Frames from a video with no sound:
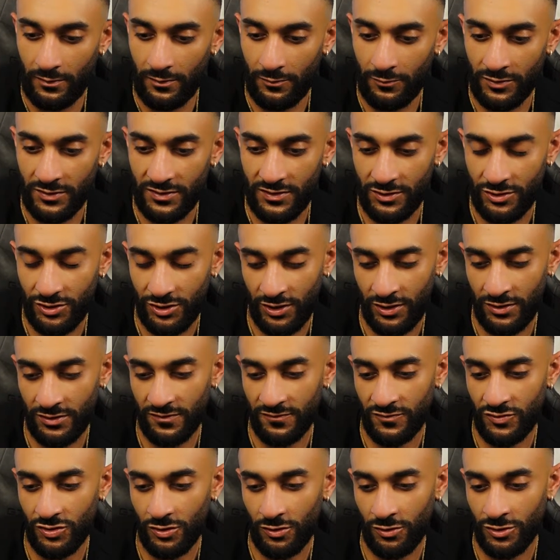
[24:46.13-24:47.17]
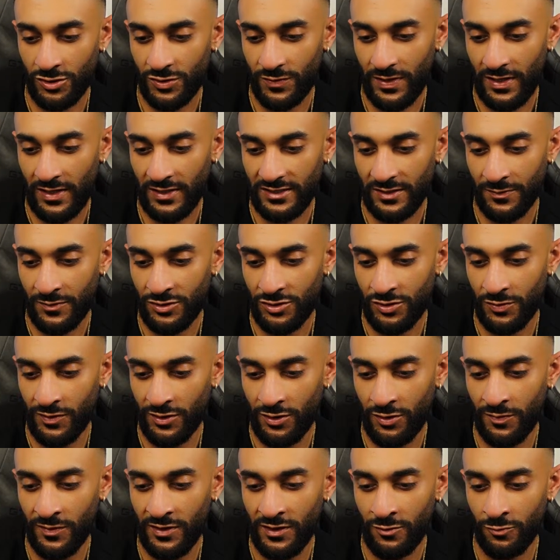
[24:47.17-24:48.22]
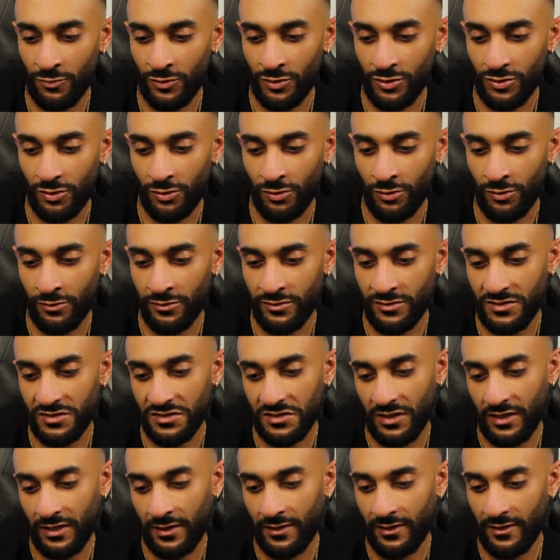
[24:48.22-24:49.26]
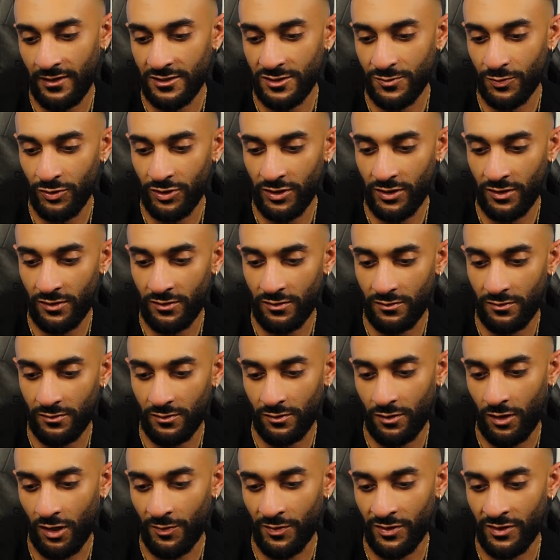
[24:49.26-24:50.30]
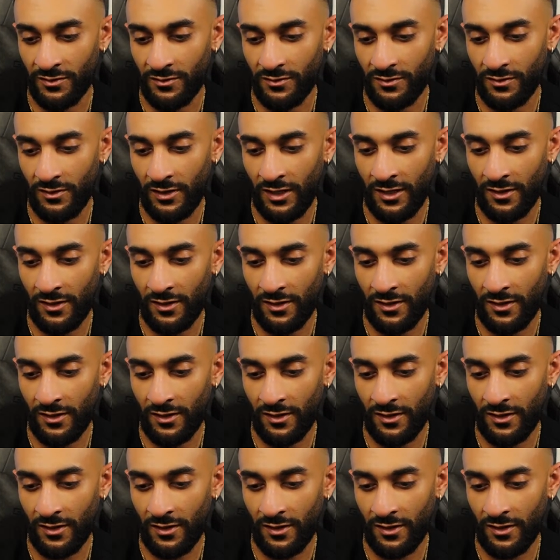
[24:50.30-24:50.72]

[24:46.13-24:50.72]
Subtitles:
What's the chance of chargebacks? I'm assuming you mean returns. It's pretty common.